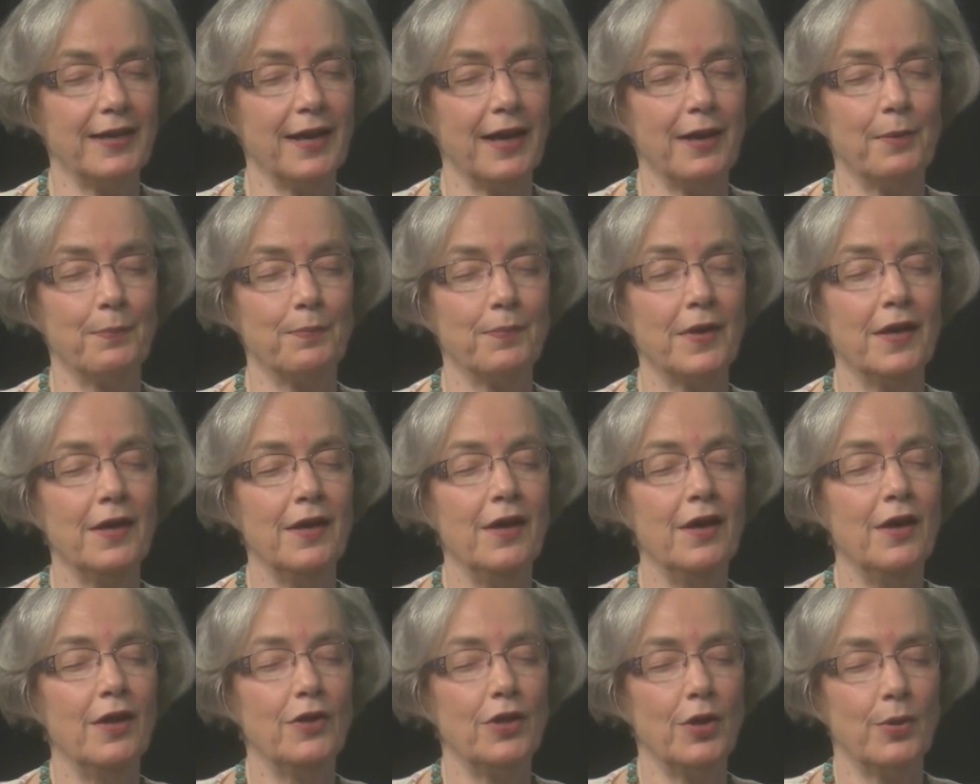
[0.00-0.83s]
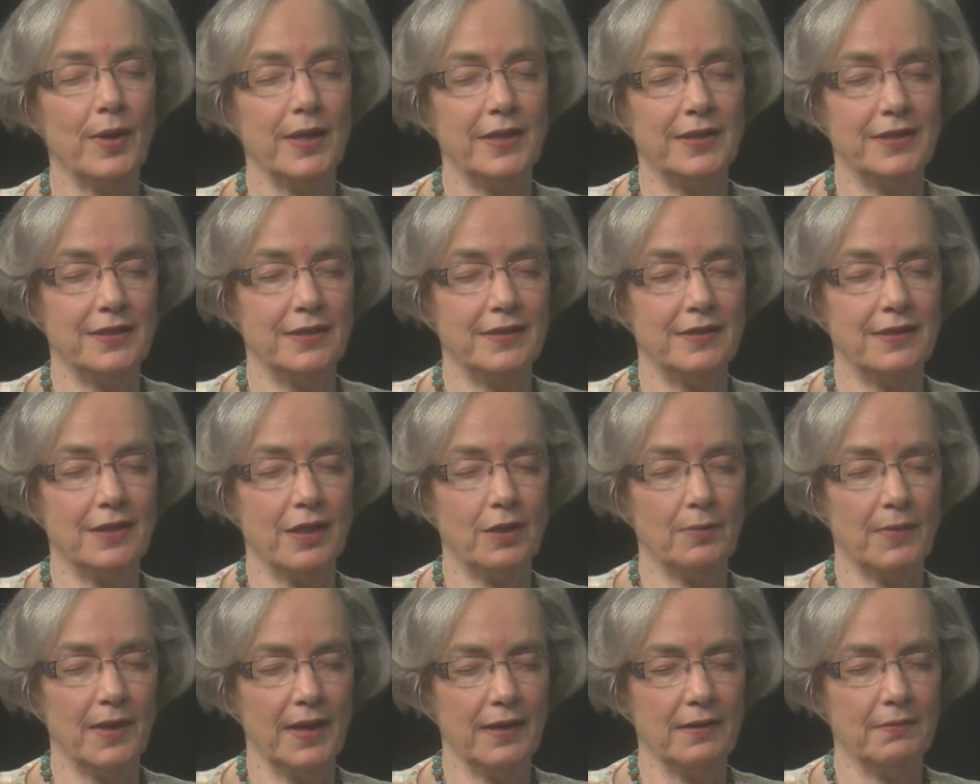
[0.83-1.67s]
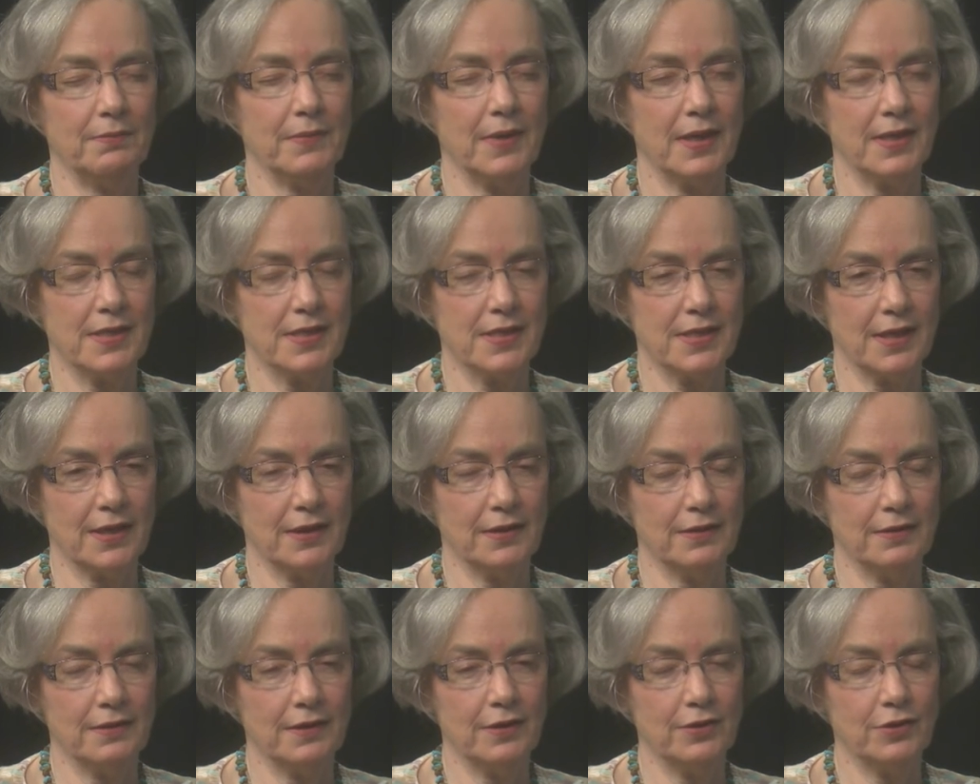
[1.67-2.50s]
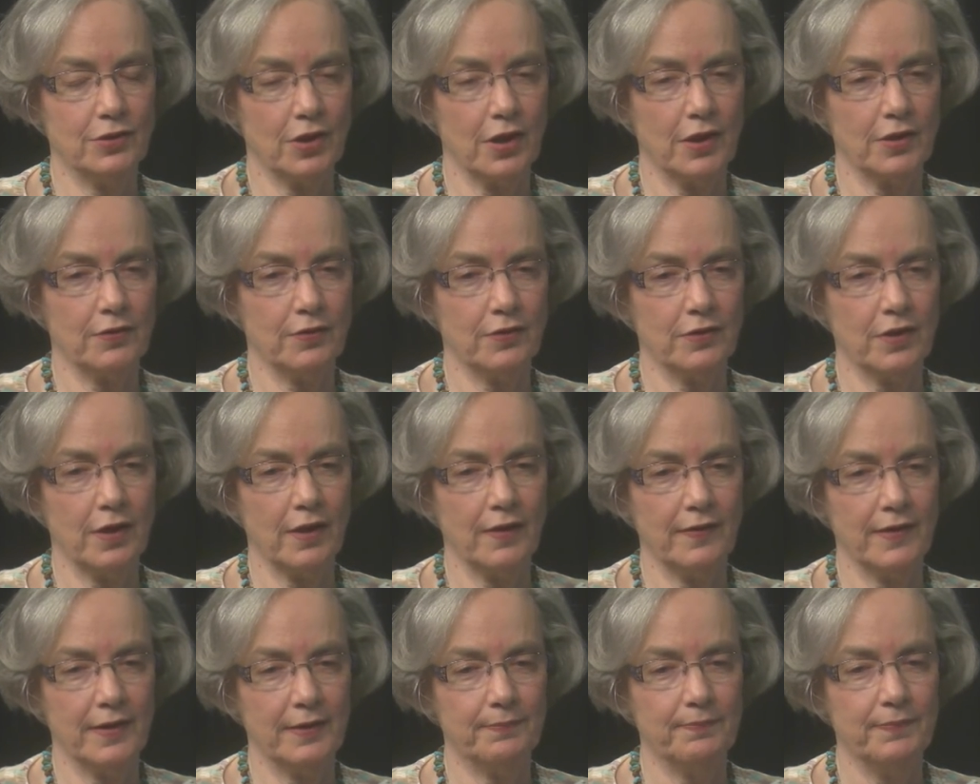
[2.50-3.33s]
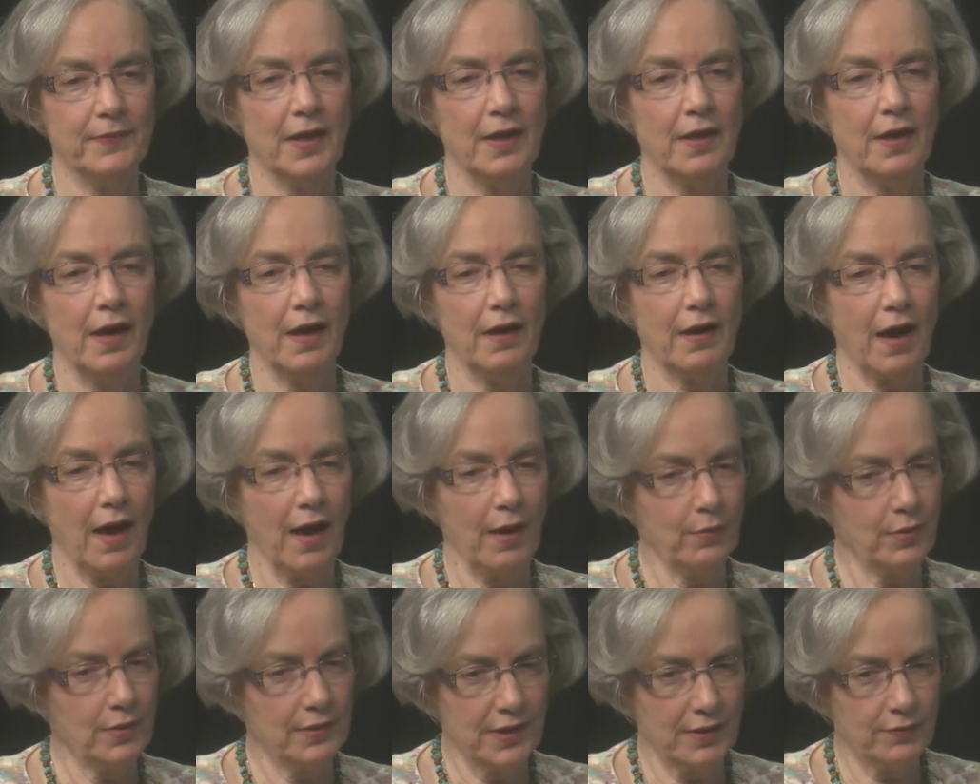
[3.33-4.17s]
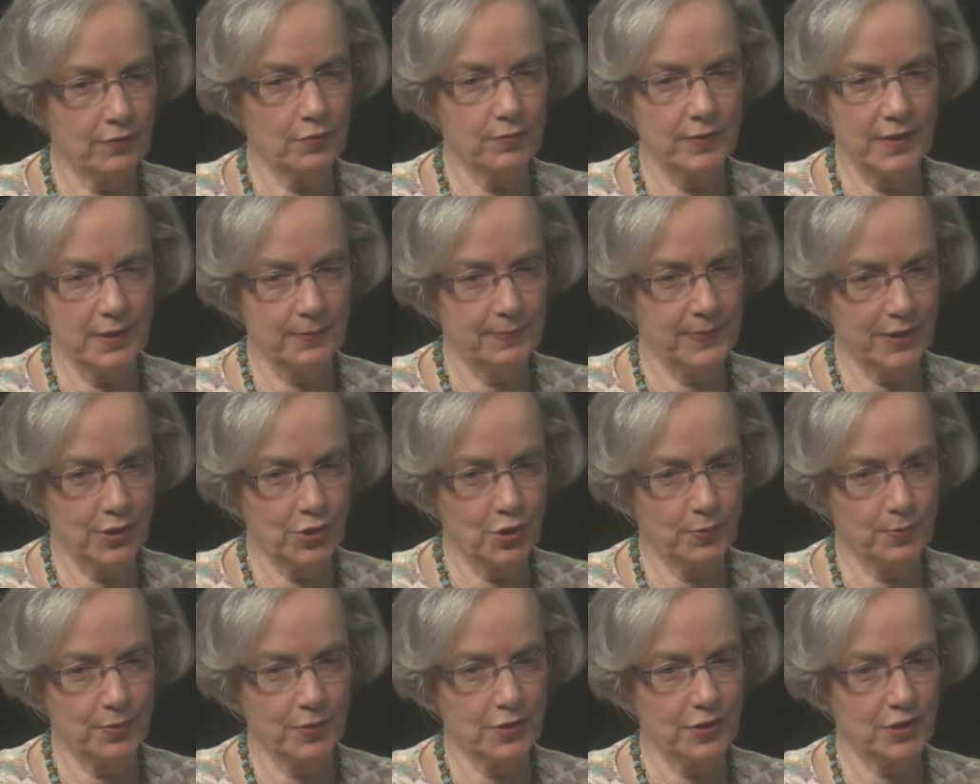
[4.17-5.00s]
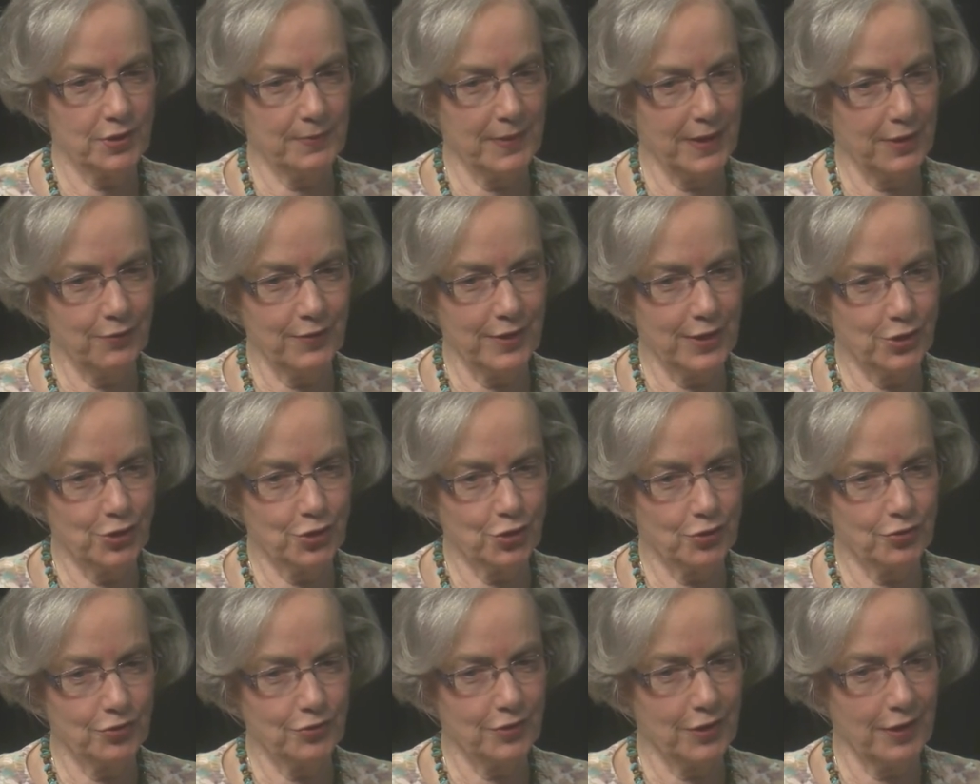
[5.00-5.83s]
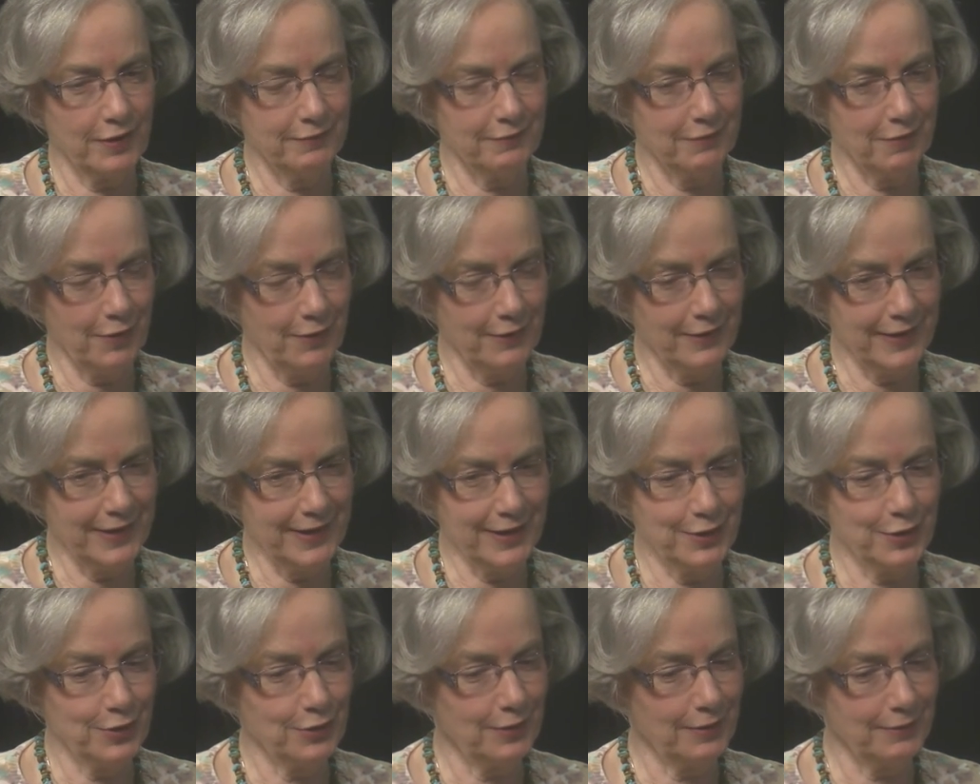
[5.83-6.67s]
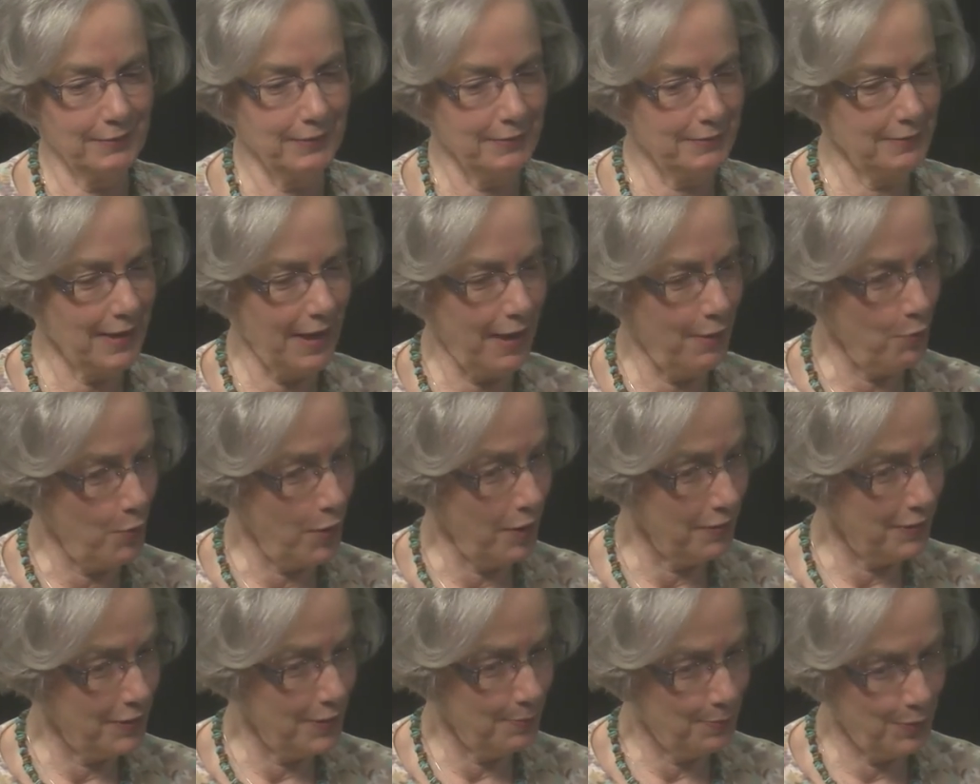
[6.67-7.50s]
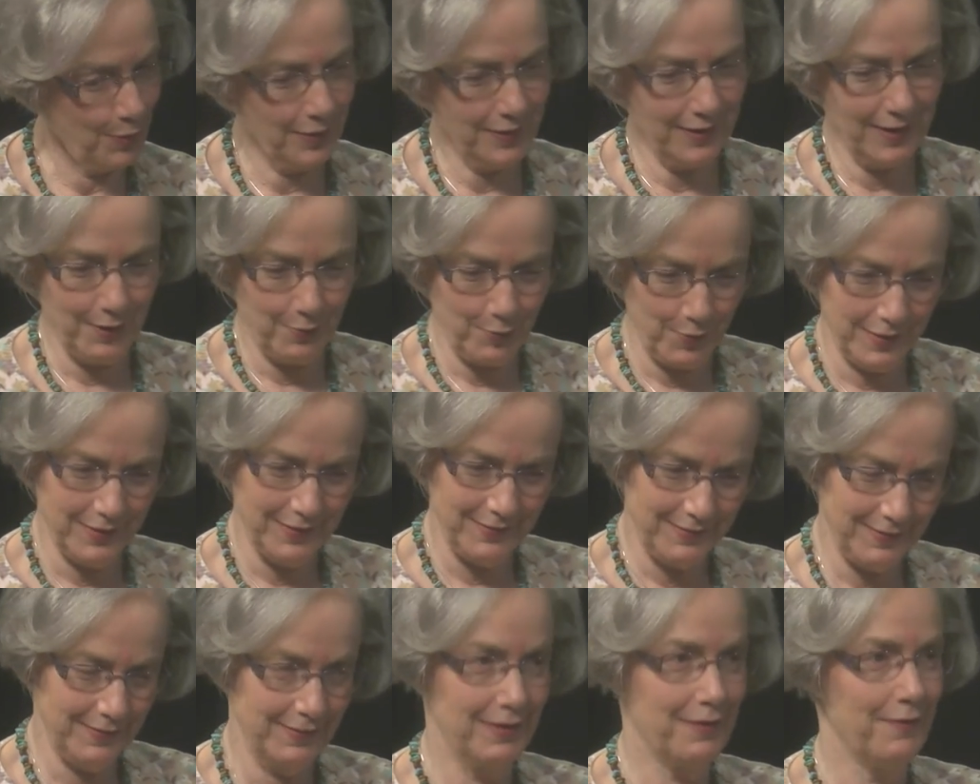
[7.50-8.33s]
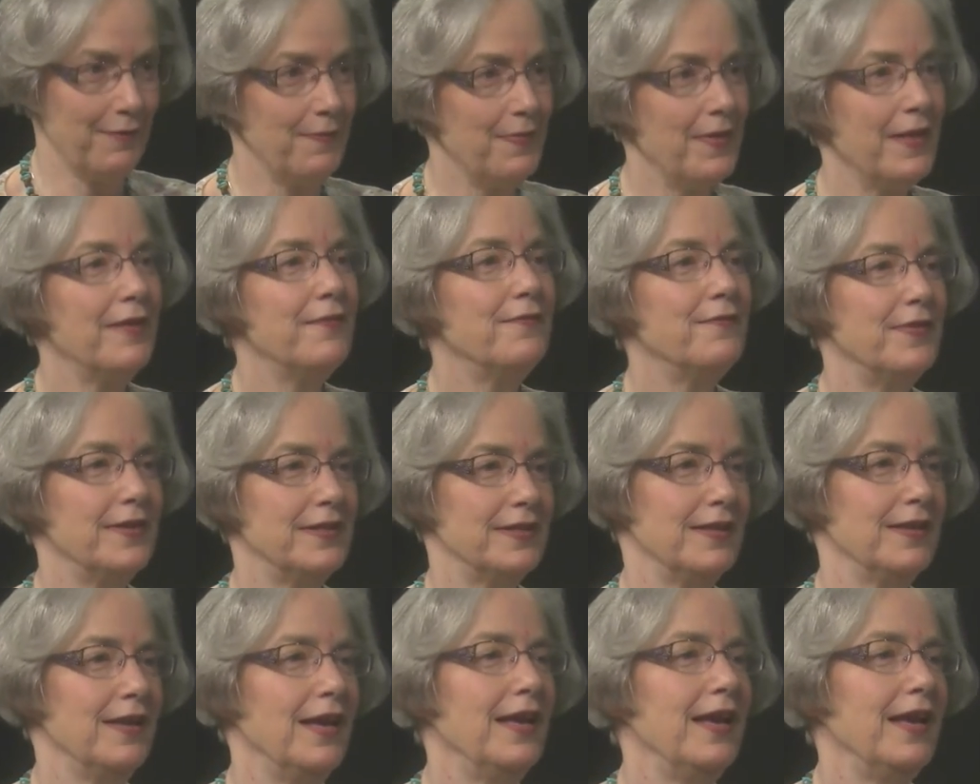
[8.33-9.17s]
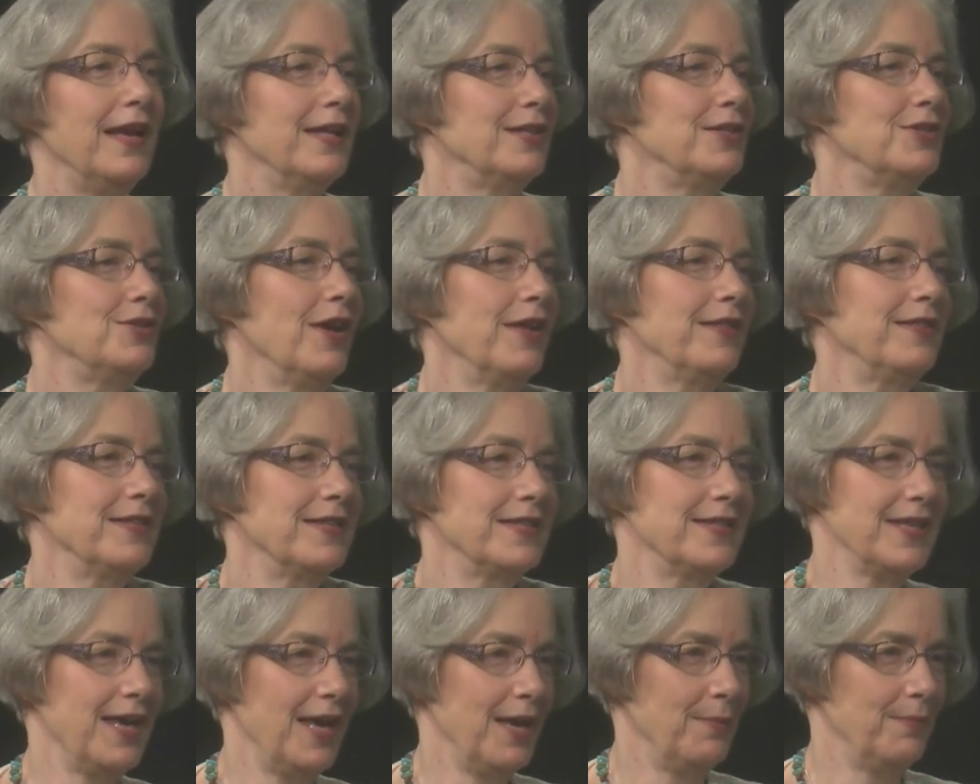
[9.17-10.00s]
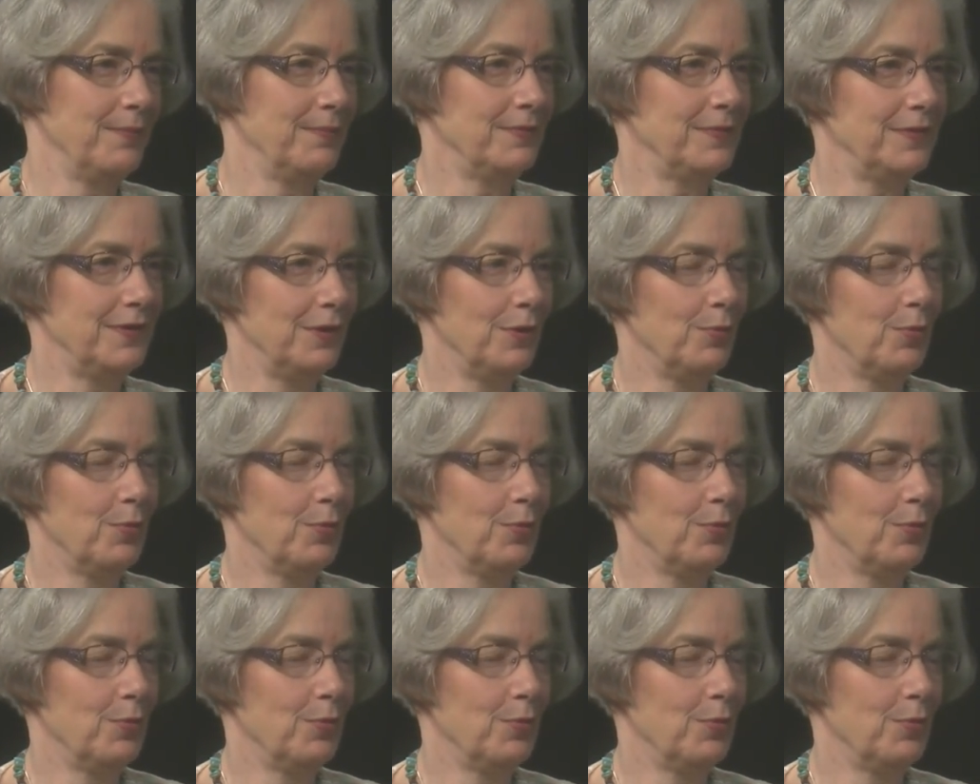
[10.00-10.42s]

Um, though I did tell my my son and daughter-in-law that. I will never read a picture book to my grandchildren on, on the Kindle. I want the book. I yeah, it's just to, not the same, especially with the, the same. younger ones.